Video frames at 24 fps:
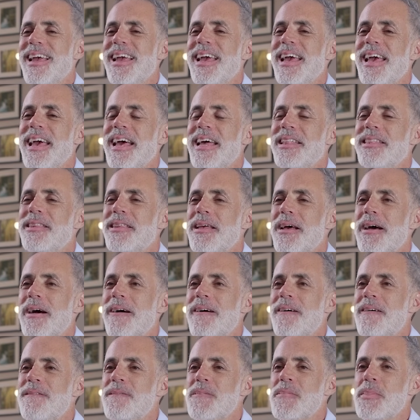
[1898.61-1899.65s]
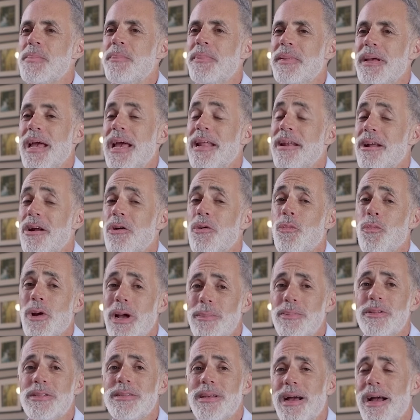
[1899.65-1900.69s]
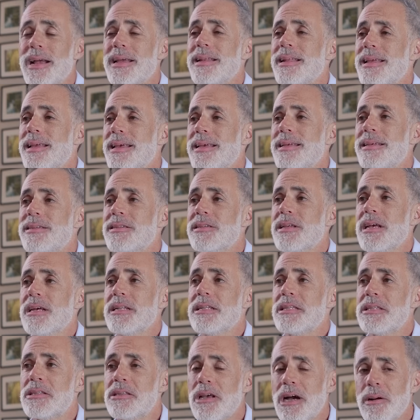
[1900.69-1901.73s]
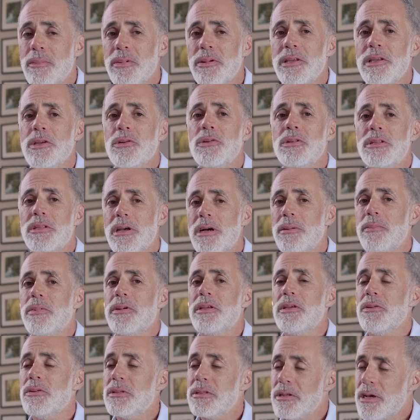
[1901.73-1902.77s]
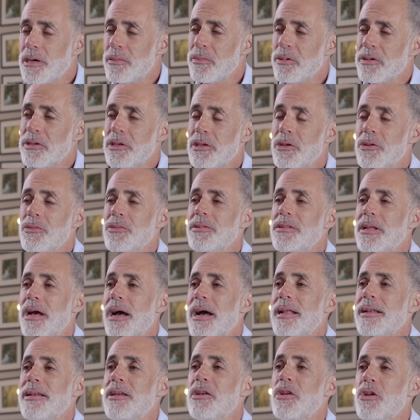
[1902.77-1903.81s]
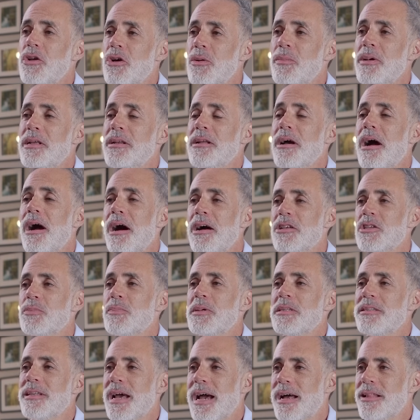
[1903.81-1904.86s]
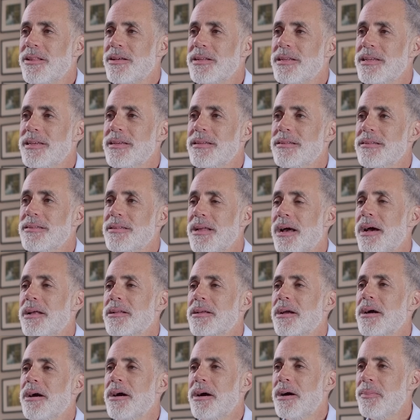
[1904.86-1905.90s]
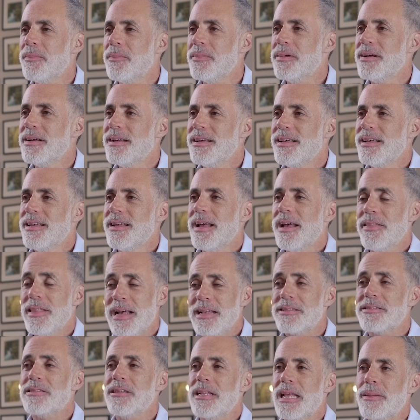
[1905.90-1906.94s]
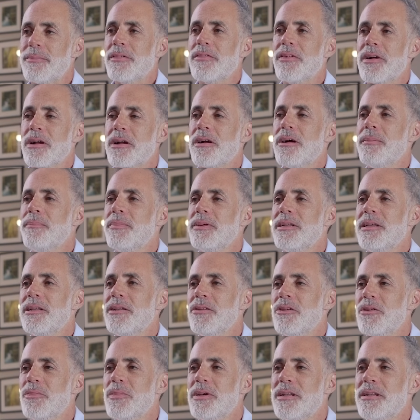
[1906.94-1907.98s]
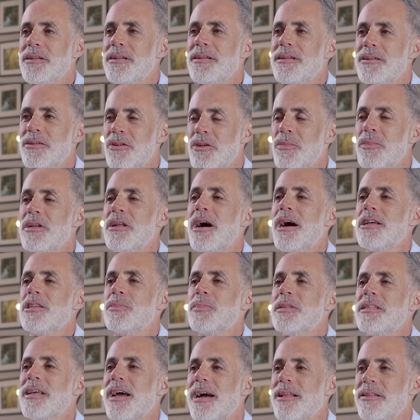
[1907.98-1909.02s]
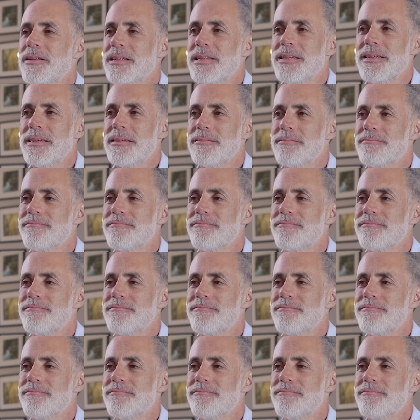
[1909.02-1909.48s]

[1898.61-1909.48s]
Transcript: And our website is www.newmanhospitality.com. And that's the name of our company, Newman Hospitality.